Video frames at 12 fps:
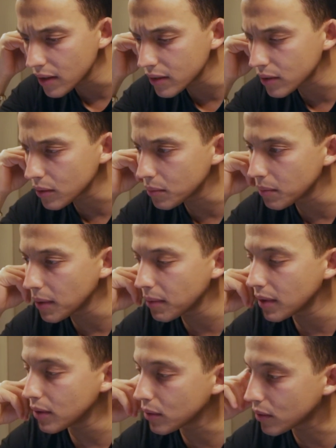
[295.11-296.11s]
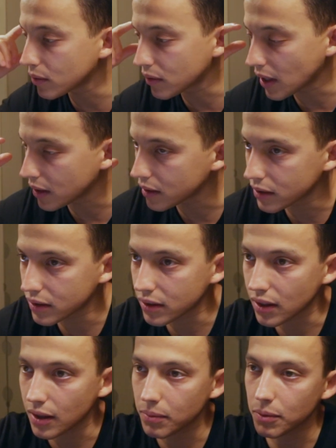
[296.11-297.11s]
So maybe you could tell us
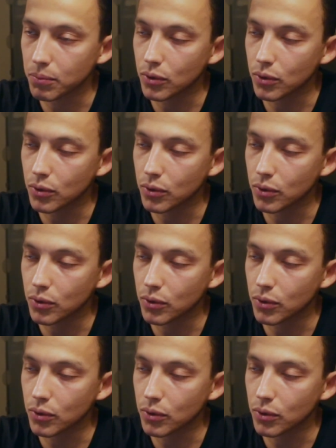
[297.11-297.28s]
a little bit